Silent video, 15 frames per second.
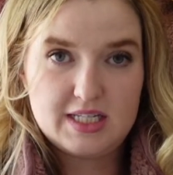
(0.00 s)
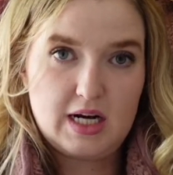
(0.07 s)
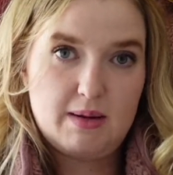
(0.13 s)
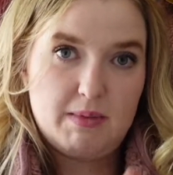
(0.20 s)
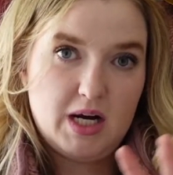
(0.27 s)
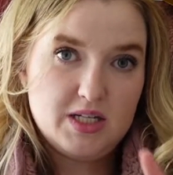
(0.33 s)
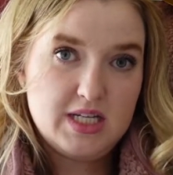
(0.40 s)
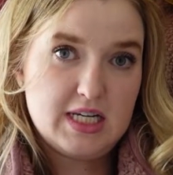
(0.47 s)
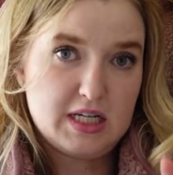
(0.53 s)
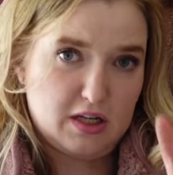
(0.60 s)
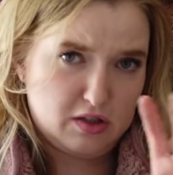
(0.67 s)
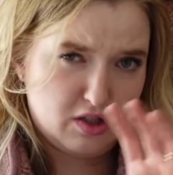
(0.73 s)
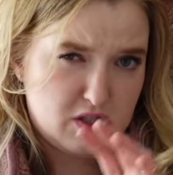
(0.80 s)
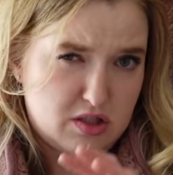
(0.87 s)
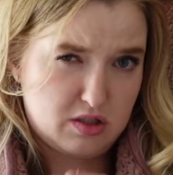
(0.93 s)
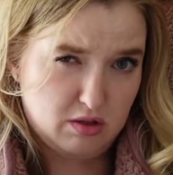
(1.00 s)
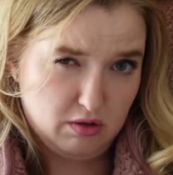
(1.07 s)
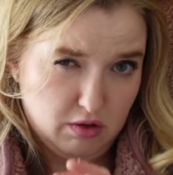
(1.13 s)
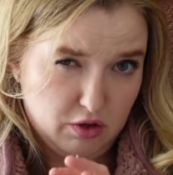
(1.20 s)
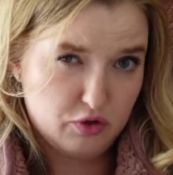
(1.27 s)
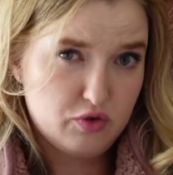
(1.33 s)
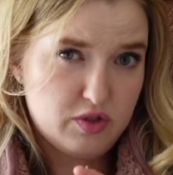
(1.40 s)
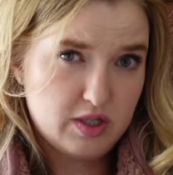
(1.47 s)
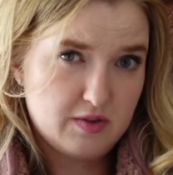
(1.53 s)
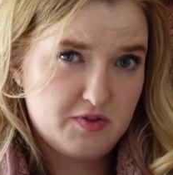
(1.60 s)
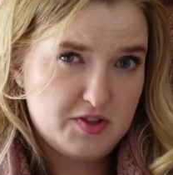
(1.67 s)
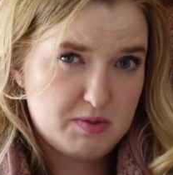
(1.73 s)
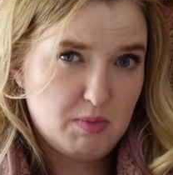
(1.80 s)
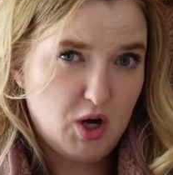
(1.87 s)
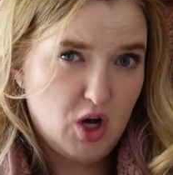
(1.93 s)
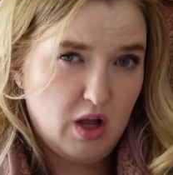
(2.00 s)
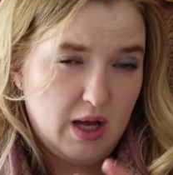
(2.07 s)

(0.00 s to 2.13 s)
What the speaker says: and I'm not saying exclusive small,